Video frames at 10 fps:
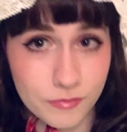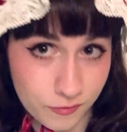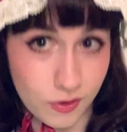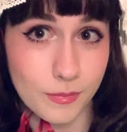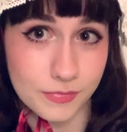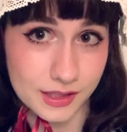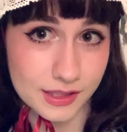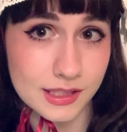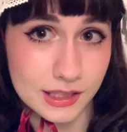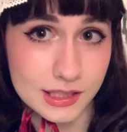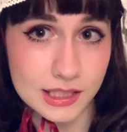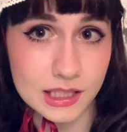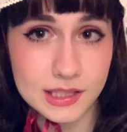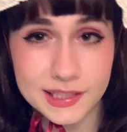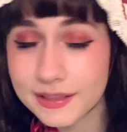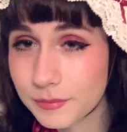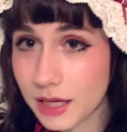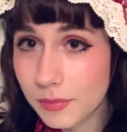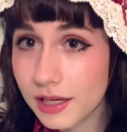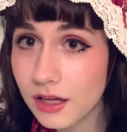from the 60s, and
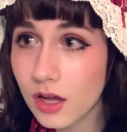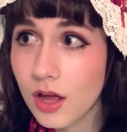maybe